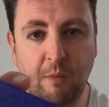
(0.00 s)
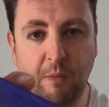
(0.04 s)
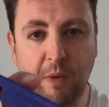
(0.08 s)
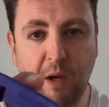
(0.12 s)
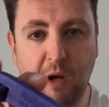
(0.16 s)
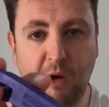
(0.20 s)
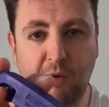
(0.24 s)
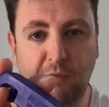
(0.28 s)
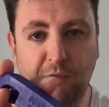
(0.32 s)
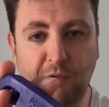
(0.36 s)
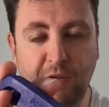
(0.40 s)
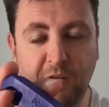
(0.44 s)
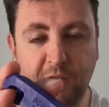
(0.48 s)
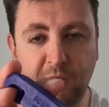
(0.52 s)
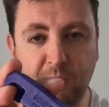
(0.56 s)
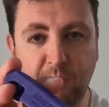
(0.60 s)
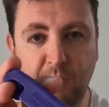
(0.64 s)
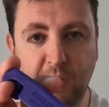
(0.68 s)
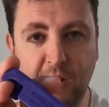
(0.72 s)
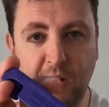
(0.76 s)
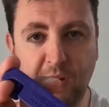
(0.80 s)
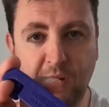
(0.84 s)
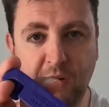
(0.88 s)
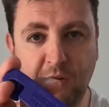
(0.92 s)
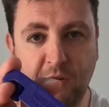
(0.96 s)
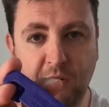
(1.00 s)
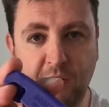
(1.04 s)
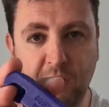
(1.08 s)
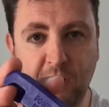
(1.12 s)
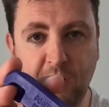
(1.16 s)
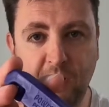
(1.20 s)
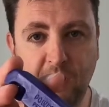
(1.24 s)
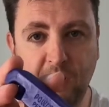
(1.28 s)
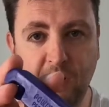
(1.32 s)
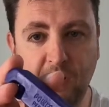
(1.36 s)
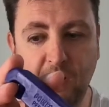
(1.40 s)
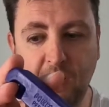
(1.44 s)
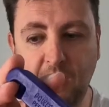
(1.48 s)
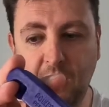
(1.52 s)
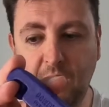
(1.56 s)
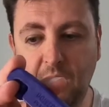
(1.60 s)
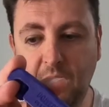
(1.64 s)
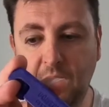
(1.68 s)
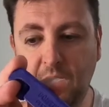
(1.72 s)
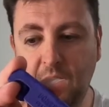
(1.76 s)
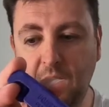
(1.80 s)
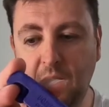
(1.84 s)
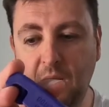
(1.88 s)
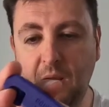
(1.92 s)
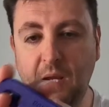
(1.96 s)
Powerflex branded on it,
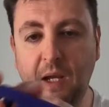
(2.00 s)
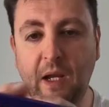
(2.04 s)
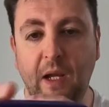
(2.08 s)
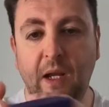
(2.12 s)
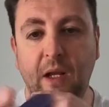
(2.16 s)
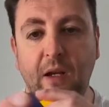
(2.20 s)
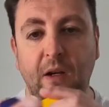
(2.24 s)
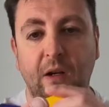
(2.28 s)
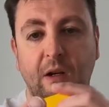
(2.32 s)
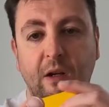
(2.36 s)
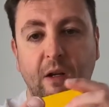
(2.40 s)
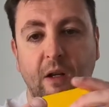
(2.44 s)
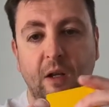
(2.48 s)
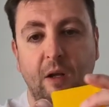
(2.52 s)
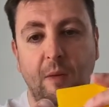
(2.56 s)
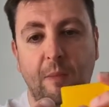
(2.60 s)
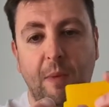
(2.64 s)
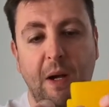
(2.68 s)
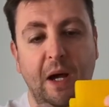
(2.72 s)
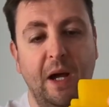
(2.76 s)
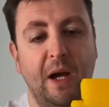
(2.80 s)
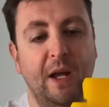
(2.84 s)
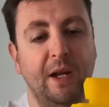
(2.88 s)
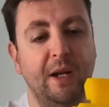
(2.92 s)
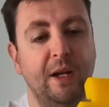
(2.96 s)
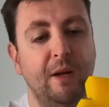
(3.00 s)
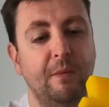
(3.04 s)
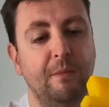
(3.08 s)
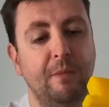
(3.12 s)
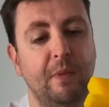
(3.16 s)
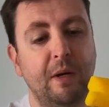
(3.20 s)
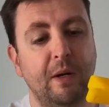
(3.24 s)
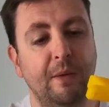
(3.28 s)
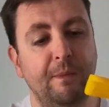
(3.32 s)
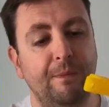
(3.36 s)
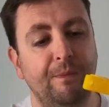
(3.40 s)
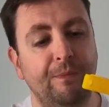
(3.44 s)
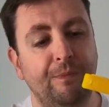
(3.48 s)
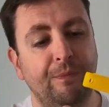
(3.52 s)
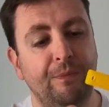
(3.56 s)
and a part number.